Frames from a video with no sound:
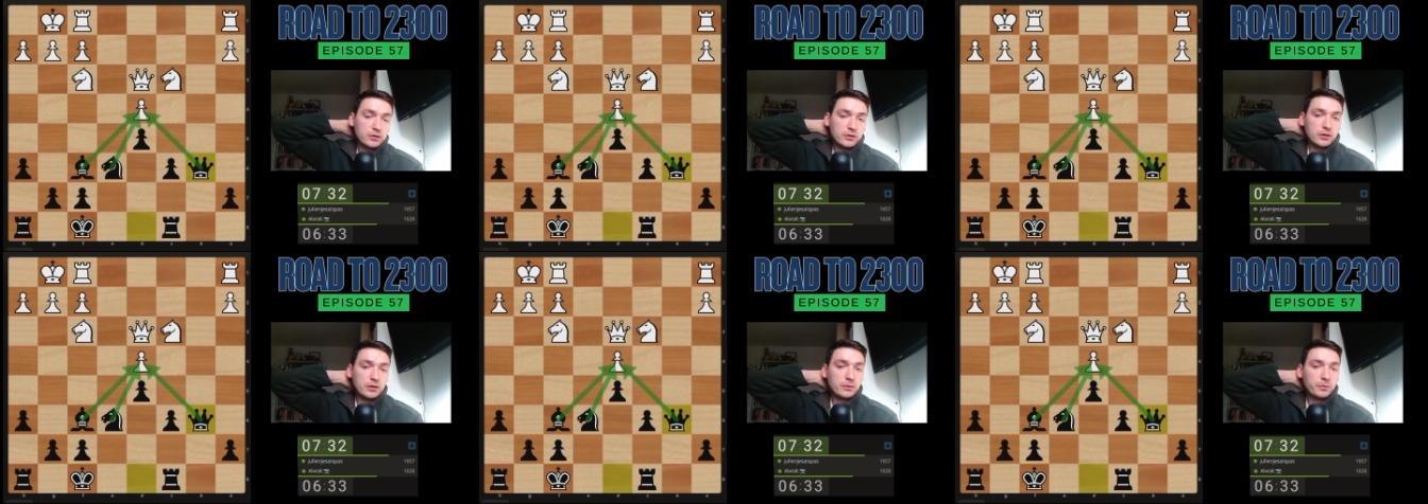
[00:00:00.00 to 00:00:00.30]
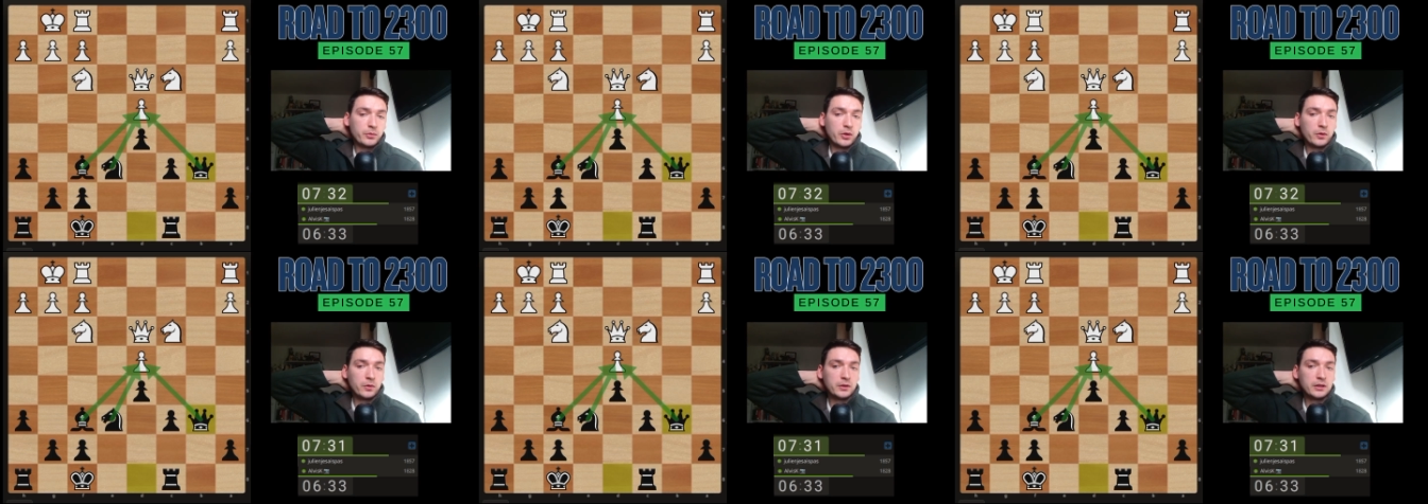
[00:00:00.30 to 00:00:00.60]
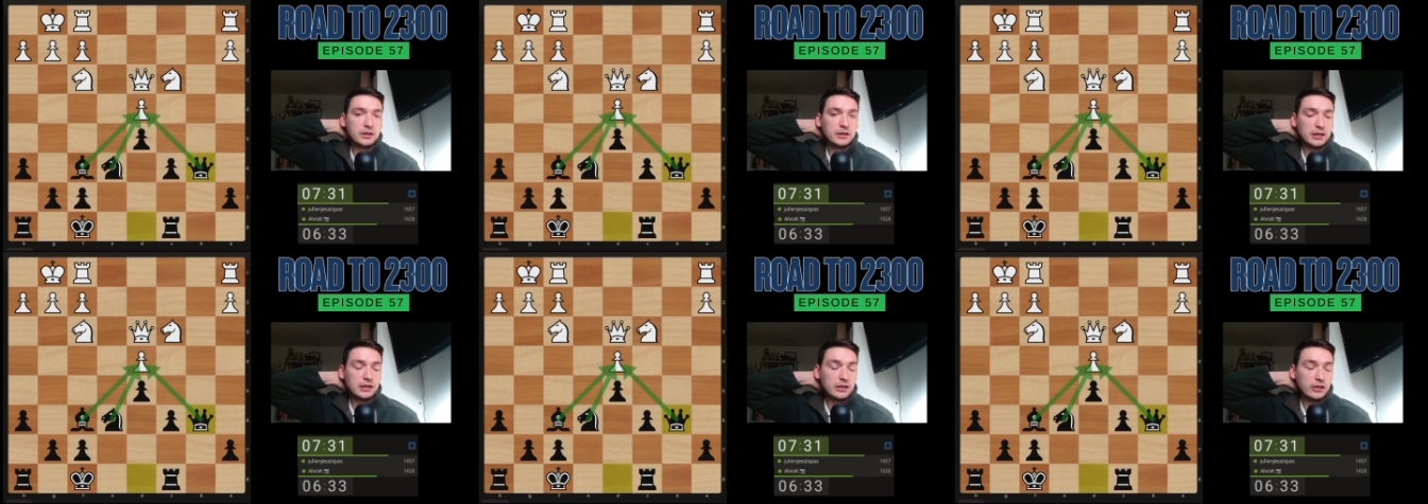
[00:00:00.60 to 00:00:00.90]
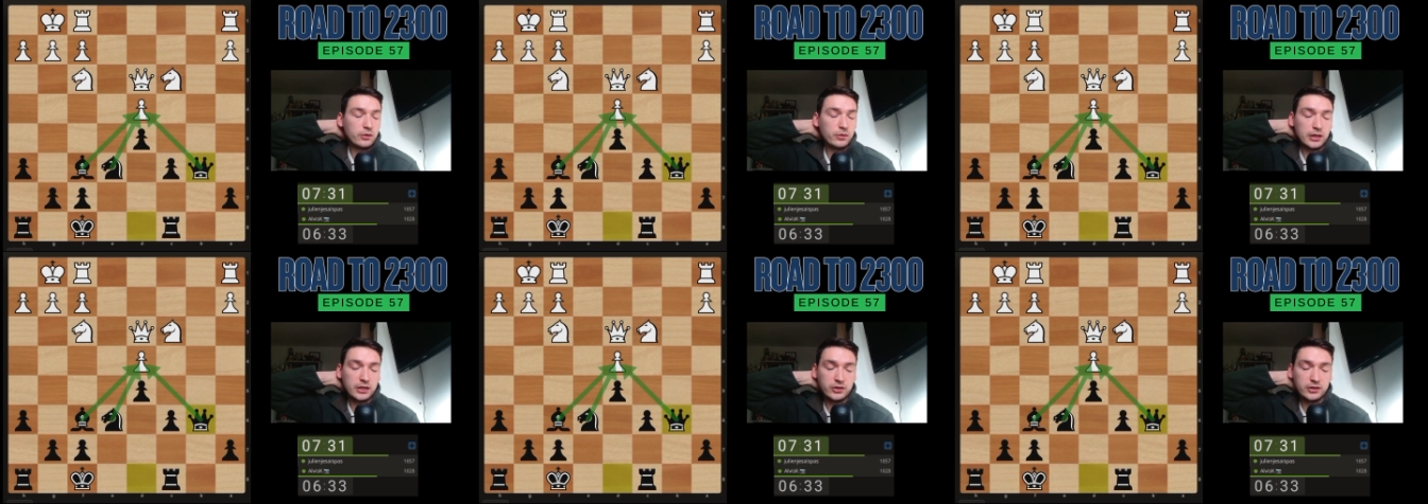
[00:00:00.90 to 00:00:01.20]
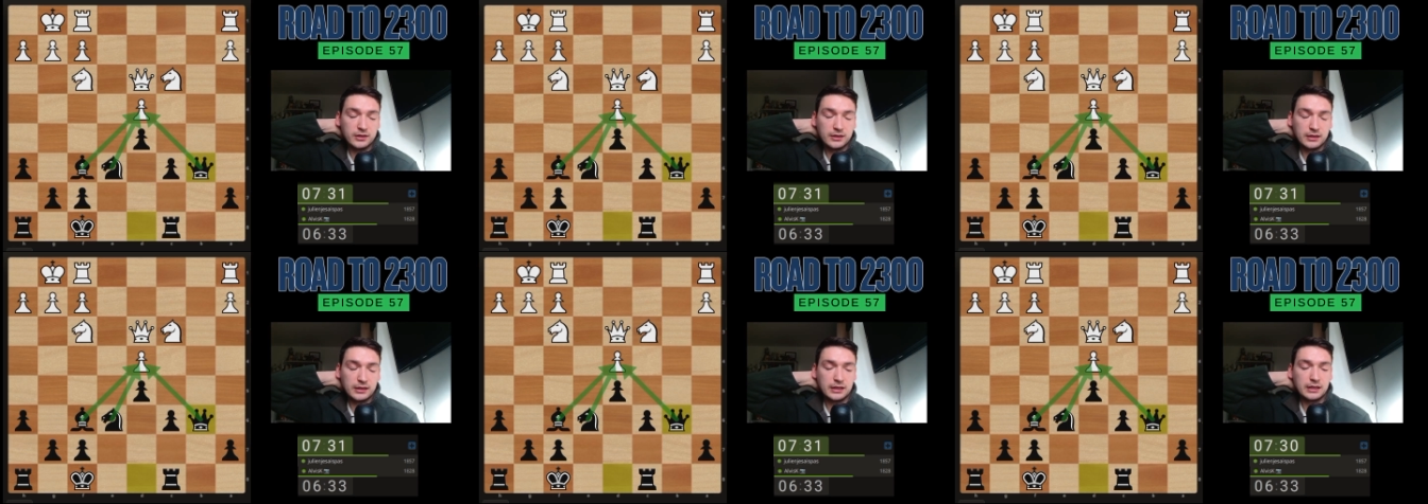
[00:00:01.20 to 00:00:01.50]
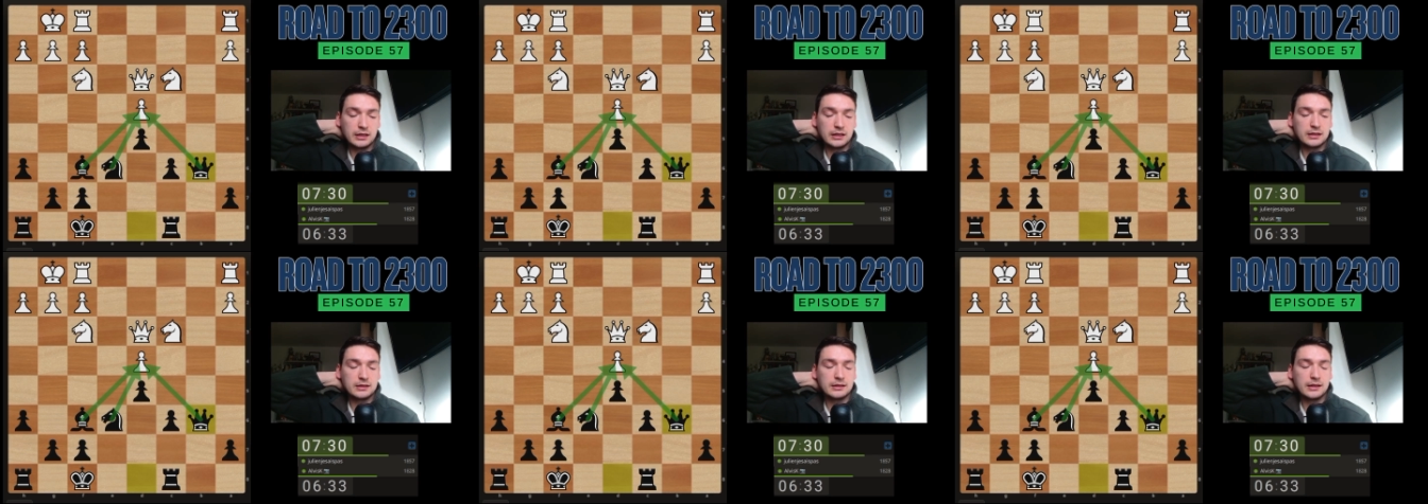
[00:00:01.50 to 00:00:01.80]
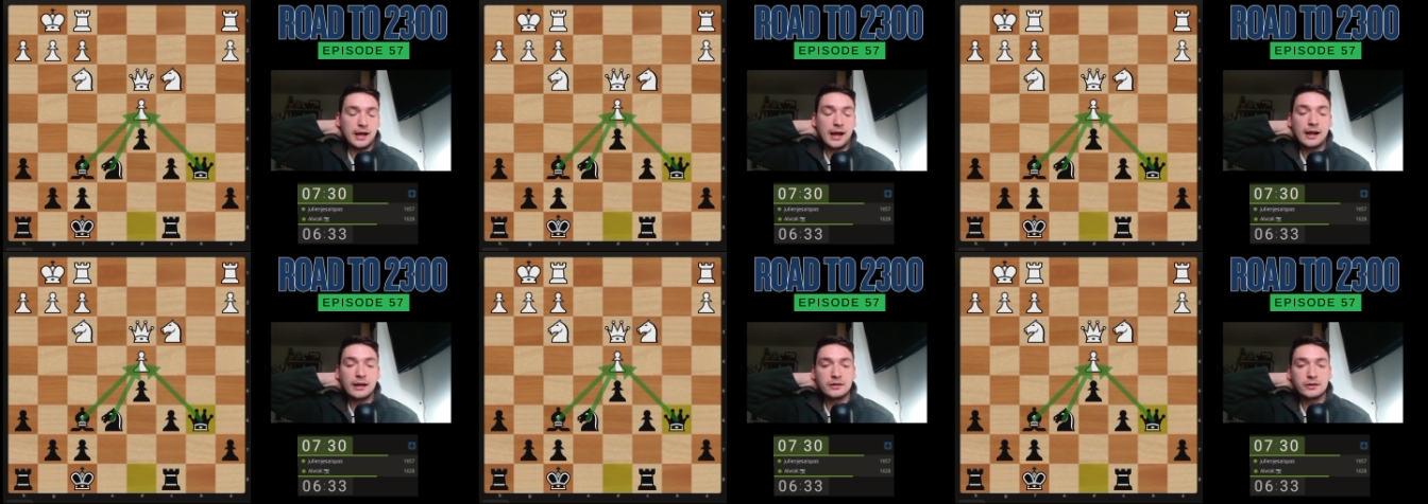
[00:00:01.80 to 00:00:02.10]
to the opponent and a question that he needs
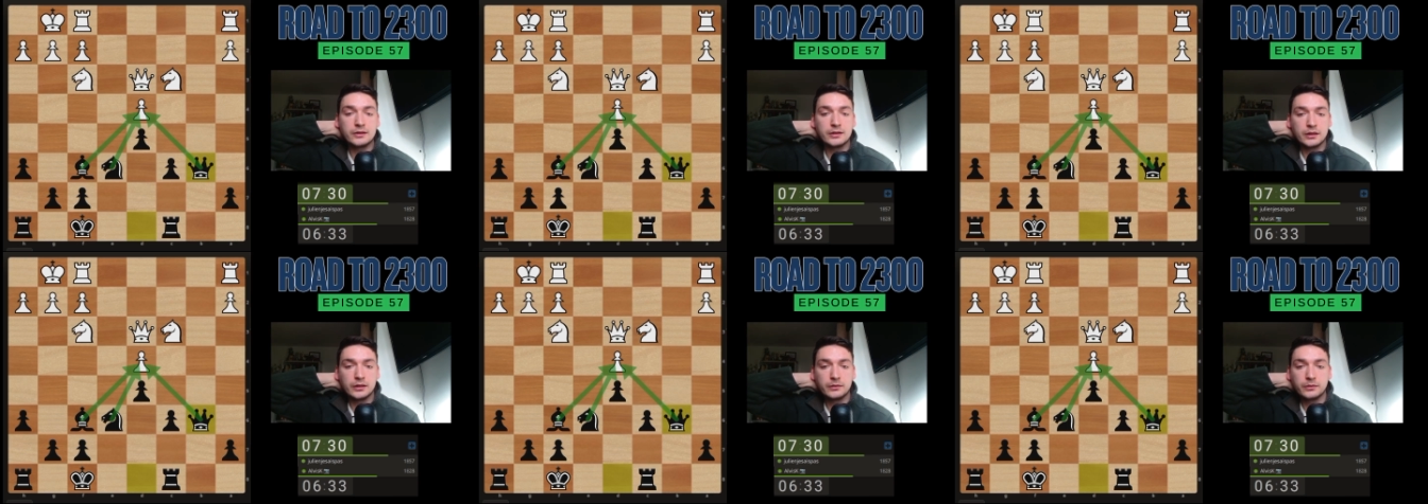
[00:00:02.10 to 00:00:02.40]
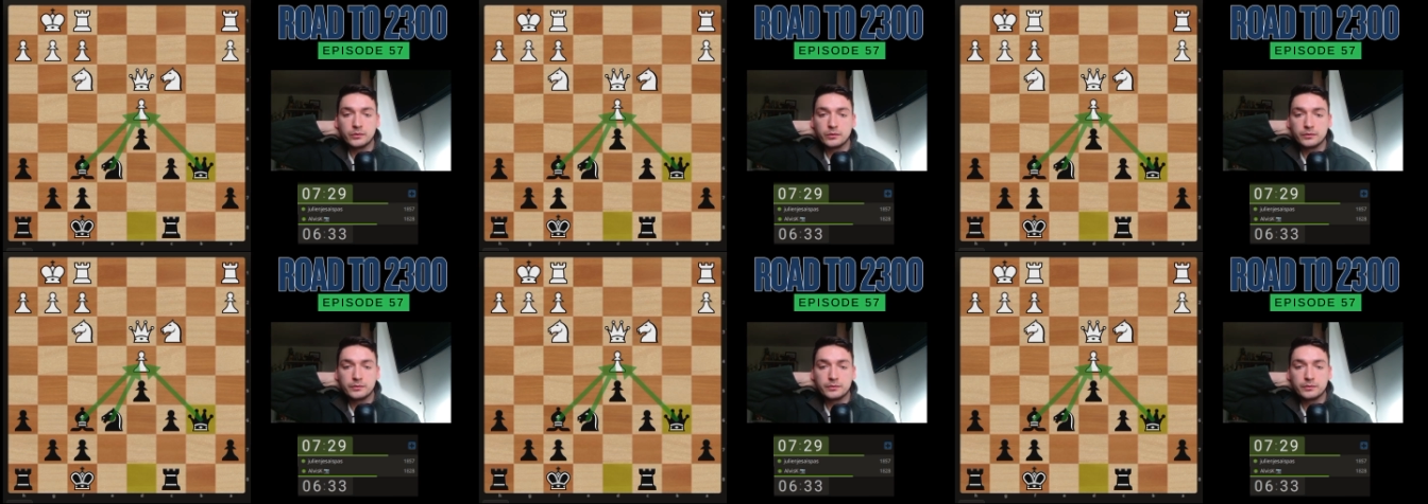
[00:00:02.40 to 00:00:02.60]
to answer,